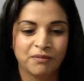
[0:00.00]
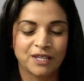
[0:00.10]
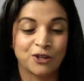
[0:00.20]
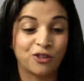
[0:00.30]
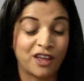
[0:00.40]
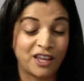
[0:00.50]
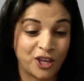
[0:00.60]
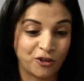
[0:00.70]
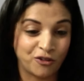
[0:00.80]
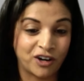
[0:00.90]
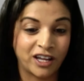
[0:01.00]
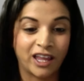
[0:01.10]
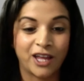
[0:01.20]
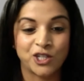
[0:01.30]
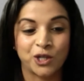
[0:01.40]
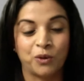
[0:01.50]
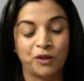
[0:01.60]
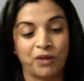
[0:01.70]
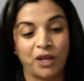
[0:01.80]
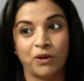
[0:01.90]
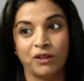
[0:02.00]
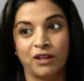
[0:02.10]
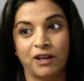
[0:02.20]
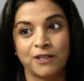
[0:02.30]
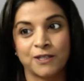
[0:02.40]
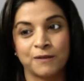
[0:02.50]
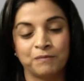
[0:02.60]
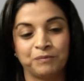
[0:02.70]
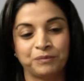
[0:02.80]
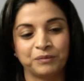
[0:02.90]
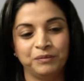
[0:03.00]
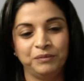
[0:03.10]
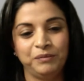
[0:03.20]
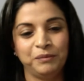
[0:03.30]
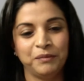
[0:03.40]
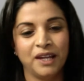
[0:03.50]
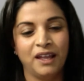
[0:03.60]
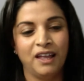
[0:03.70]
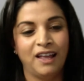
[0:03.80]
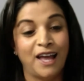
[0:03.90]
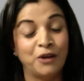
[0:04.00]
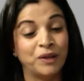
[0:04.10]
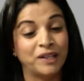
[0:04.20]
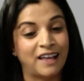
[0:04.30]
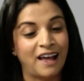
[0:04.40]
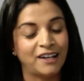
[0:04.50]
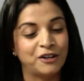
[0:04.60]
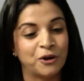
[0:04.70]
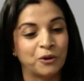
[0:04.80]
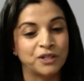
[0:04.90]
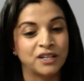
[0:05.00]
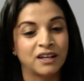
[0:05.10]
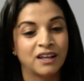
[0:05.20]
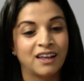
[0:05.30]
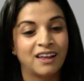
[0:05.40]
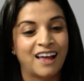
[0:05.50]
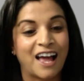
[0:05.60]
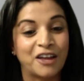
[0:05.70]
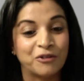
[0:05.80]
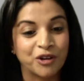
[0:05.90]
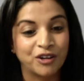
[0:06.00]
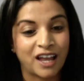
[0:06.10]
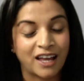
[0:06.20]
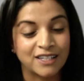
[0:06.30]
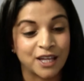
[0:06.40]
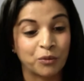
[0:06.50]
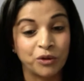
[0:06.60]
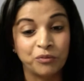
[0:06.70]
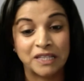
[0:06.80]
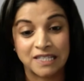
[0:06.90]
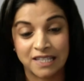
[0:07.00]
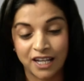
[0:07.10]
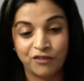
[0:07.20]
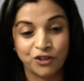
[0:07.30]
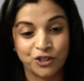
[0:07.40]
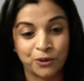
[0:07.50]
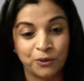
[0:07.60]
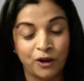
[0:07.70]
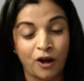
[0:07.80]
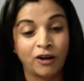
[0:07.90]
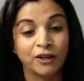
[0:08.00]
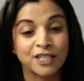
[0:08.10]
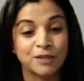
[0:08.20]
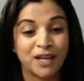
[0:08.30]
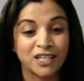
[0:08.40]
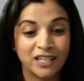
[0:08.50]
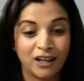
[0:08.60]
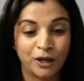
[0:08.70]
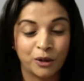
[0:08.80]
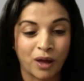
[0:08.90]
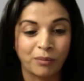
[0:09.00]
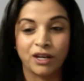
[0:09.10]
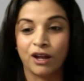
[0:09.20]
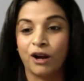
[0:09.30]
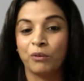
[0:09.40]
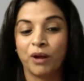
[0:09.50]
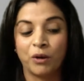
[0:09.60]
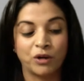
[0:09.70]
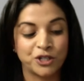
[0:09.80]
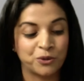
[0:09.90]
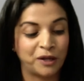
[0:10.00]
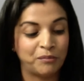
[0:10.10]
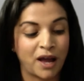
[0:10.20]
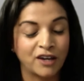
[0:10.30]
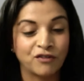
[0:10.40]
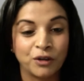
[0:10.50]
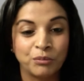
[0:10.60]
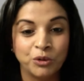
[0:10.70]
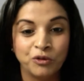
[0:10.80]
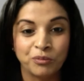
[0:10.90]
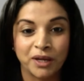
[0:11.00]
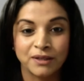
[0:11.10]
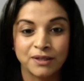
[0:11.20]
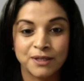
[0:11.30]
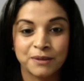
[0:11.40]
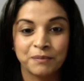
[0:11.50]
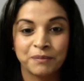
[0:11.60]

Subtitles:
So thank you for engaging with me with this. And with that note, I realize that we've been sitting for too long, especially on a webinar where we're doing mindful movements.